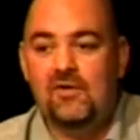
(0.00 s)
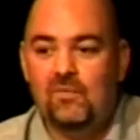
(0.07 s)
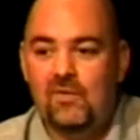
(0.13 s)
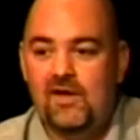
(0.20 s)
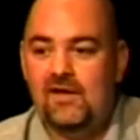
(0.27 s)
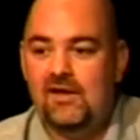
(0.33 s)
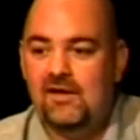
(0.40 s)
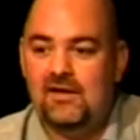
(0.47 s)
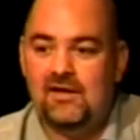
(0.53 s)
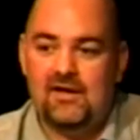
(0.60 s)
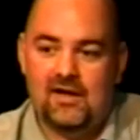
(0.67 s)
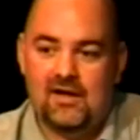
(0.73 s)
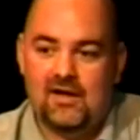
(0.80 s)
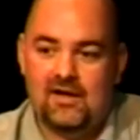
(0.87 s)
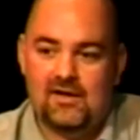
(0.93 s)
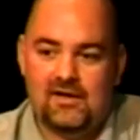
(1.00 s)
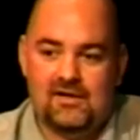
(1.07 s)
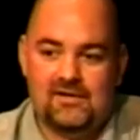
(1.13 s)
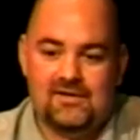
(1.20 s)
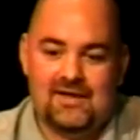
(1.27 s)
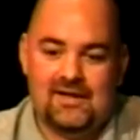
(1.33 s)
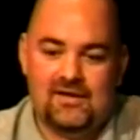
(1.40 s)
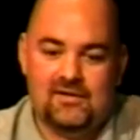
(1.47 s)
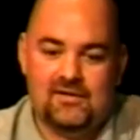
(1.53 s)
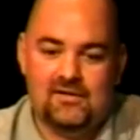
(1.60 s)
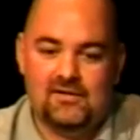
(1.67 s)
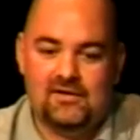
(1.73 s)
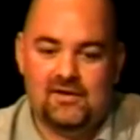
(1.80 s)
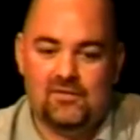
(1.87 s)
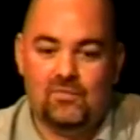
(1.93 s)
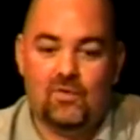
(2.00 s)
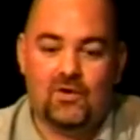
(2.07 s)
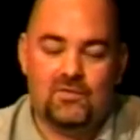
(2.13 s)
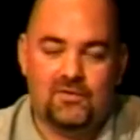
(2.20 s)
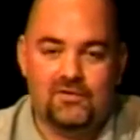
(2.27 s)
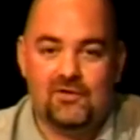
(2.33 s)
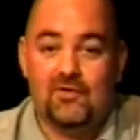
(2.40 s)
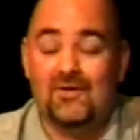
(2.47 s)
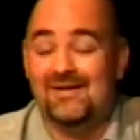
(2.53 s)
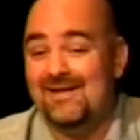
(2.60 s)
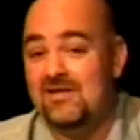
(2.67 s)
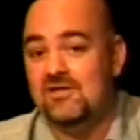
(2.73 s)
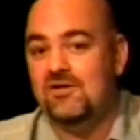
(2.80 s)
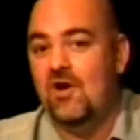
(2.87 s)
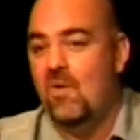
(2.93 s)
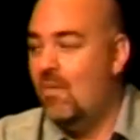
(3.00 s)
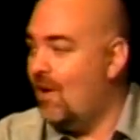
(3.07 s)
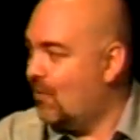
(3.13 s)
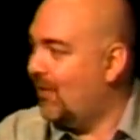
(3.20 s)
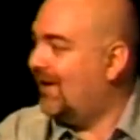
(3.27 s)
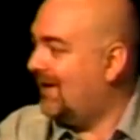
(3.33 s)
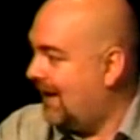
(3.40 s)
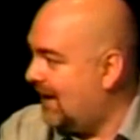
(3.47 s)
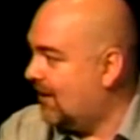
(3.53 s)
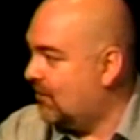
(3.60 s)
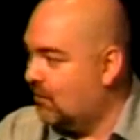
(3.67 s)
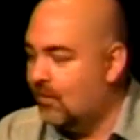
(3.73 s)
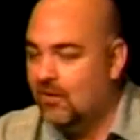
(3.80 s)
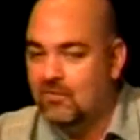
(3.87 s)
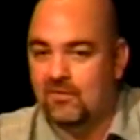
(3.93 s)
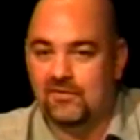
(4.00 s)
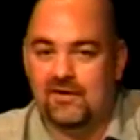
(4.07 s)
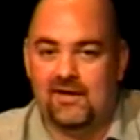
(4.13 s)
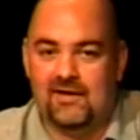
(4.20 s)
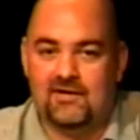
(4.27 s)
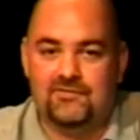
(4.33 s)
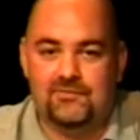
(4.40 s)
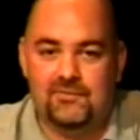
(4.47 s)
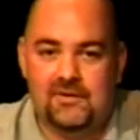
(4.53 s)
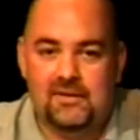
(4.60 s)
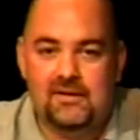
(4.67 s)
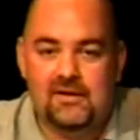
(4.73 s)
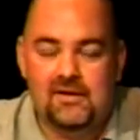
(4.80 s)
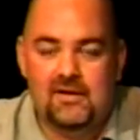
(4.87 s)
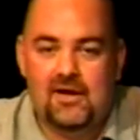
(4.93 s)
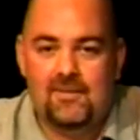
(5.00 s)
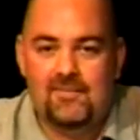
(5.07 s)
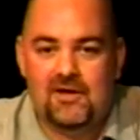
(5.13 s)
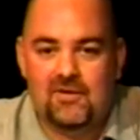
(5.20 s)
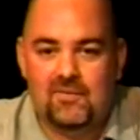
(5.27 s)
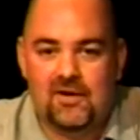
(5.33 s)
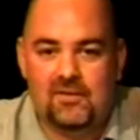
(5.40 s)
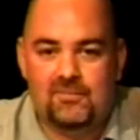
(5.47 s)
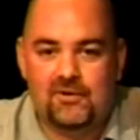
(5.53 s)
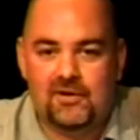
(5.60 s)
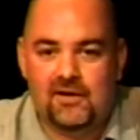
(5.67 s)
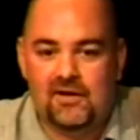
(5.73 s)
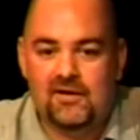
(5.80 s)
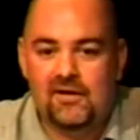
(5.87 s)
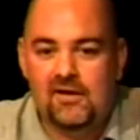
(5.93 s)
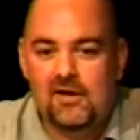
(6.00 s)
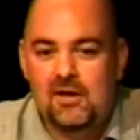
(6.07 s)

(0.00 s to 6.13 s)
We can work with it, or at least know where we can't work with it, I guess would be a better way of putting it.